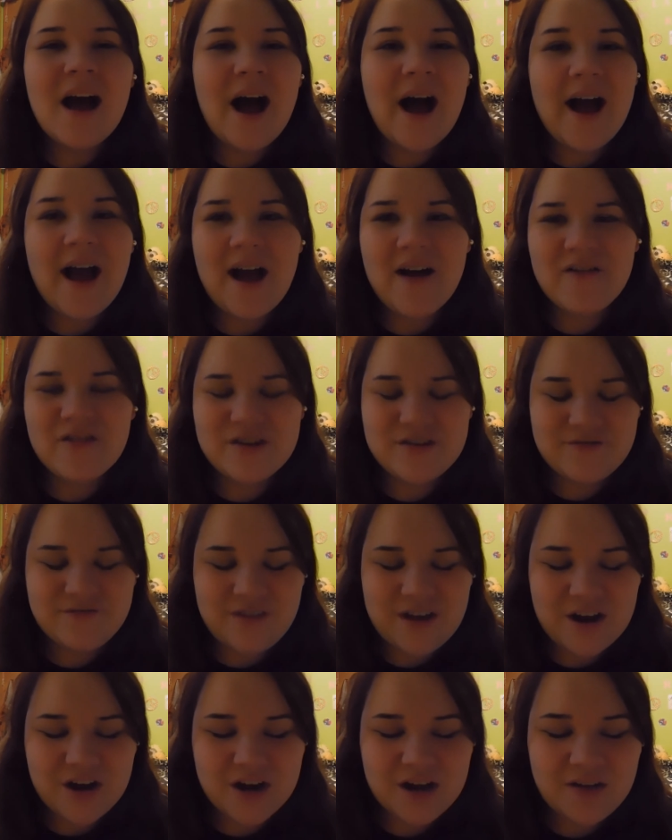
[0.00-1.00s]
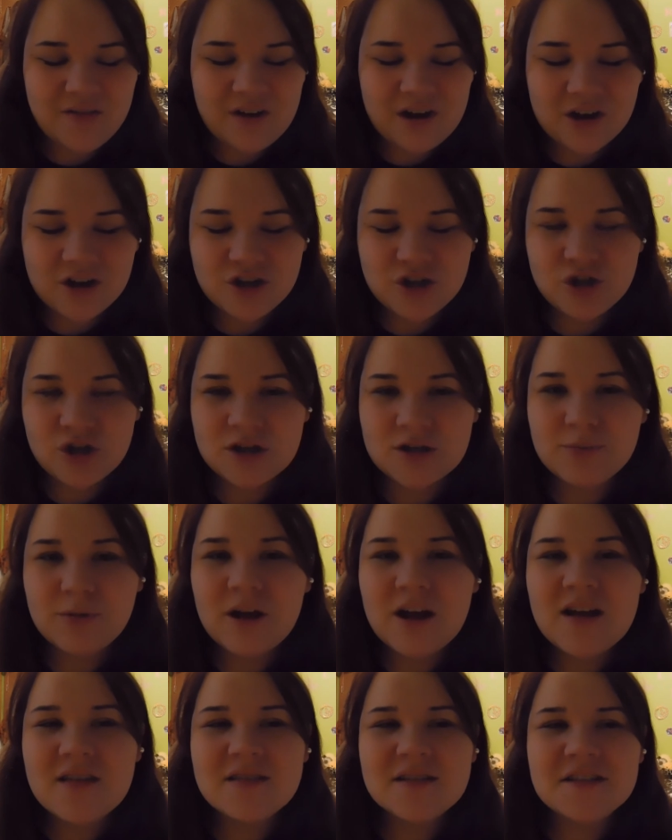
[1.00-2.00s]
I have a very, very strict
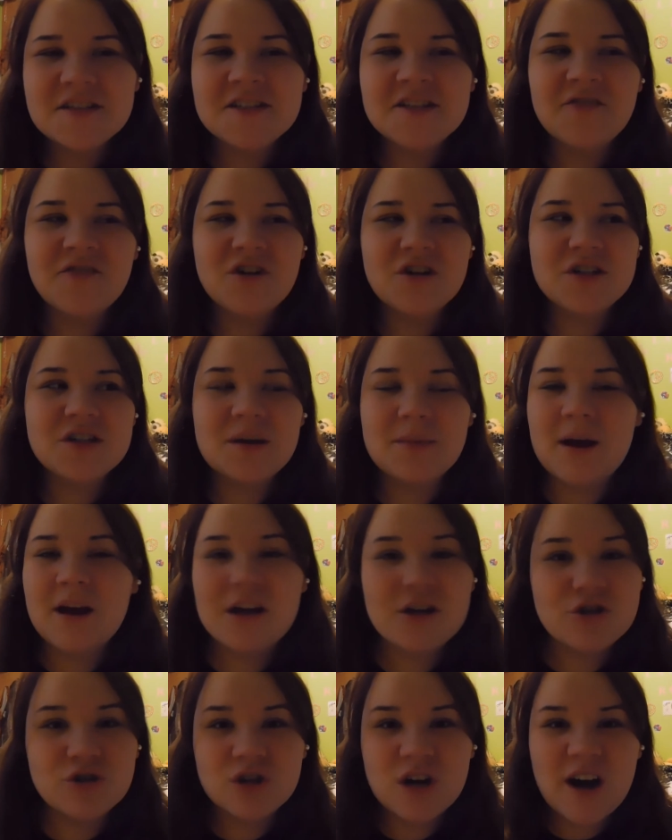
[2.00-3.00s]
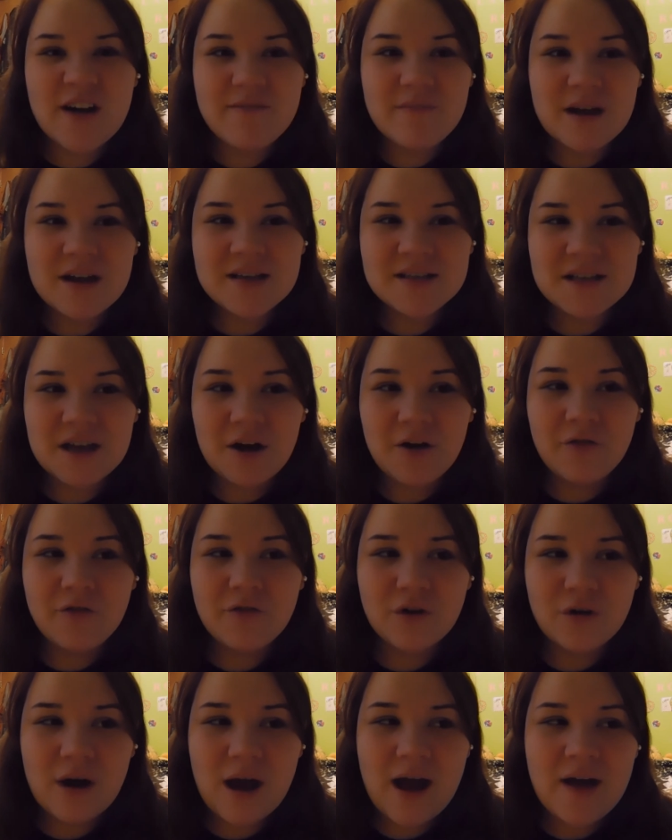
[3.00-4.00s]
plan. This is the first time I can drive myself
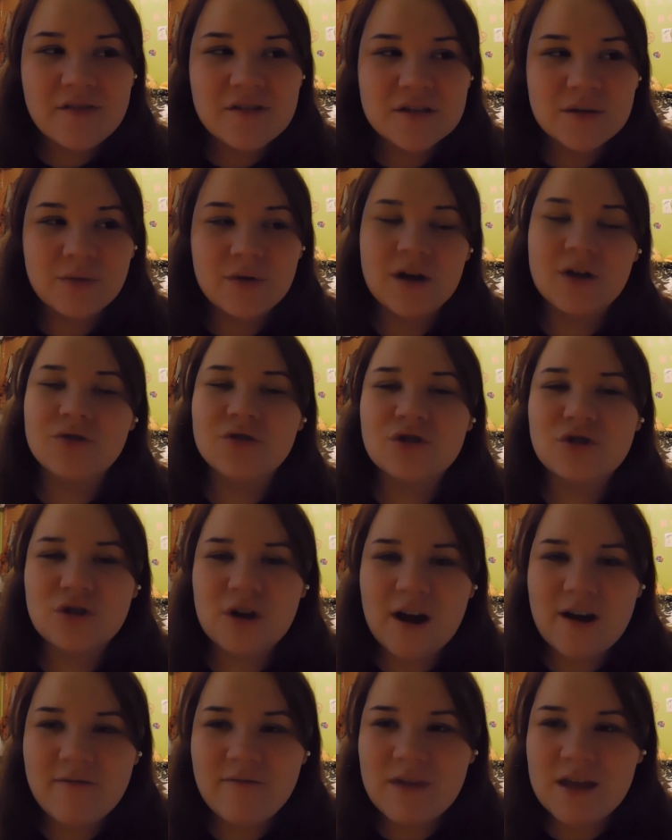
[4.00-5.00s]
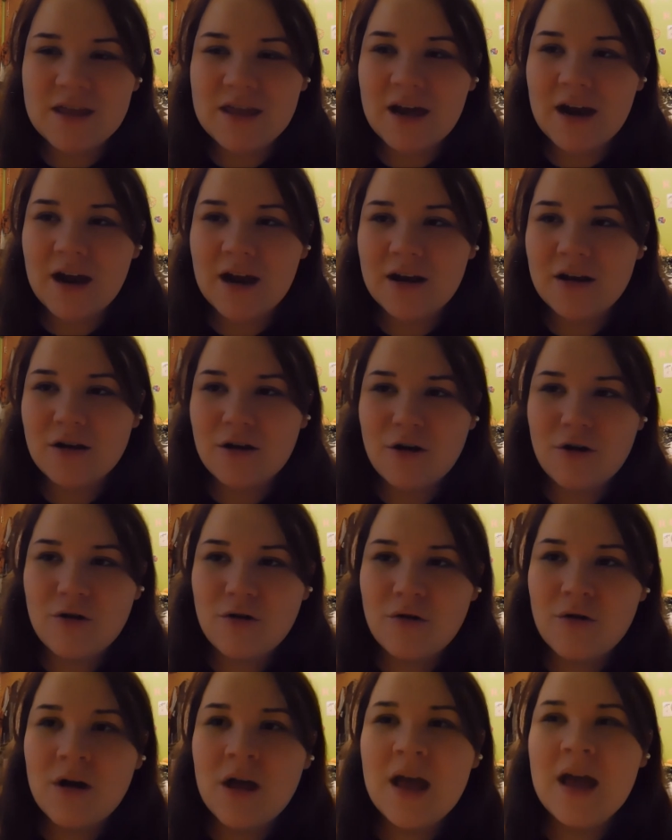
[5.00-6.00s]
or have someone else drive me that I
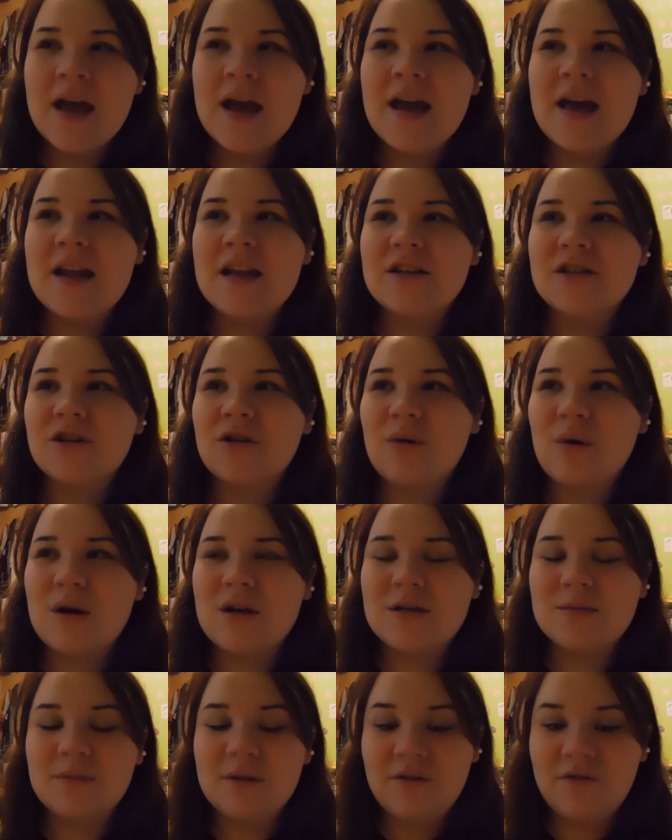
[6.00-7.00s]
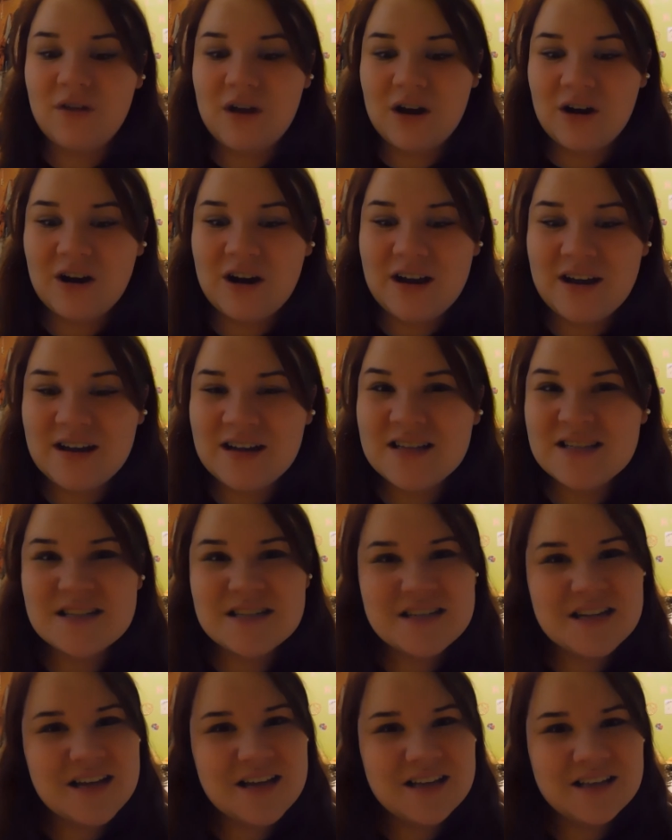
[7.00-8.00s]
know. It is going to be very
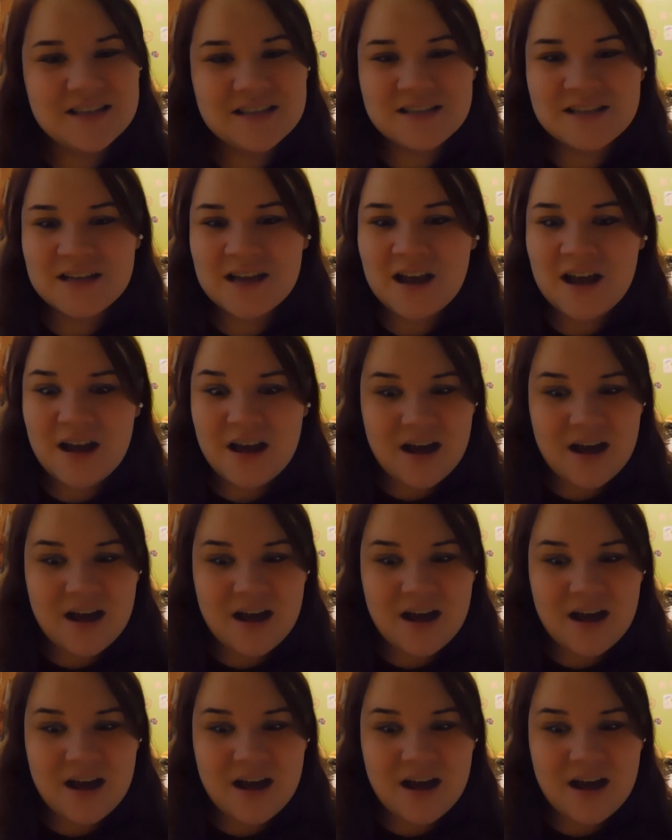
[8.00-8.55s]
intense.